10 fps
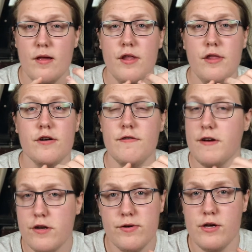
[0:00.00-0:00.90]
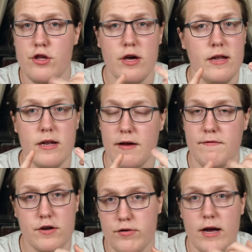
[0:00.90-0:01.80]
there's Victory Gin, like
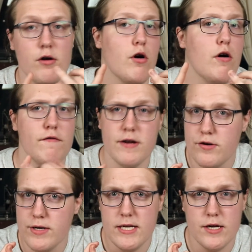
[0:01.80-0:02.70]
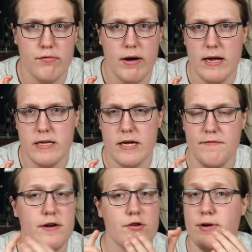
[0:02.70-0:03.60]
Victory Alcohol, Victory Cigarettes, like
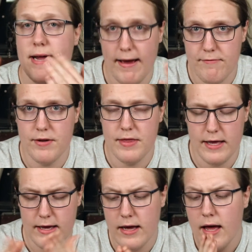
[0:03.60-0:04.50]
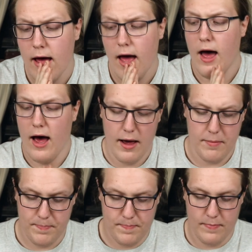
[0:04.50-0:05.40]
Victory Everything.
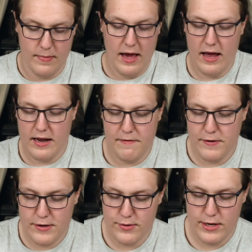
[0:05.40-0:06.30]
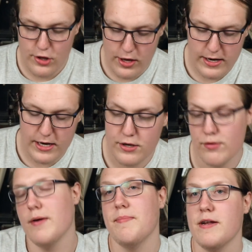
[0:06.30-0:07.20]
And like Victory Gin is
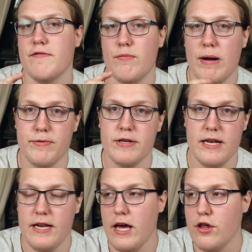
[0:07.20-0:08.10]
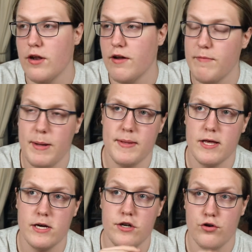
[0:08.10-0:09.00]
sort of a bit of a representation of maybe
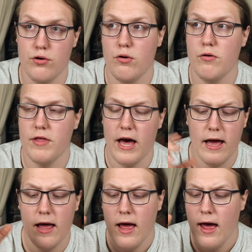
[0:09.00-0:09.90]
the control that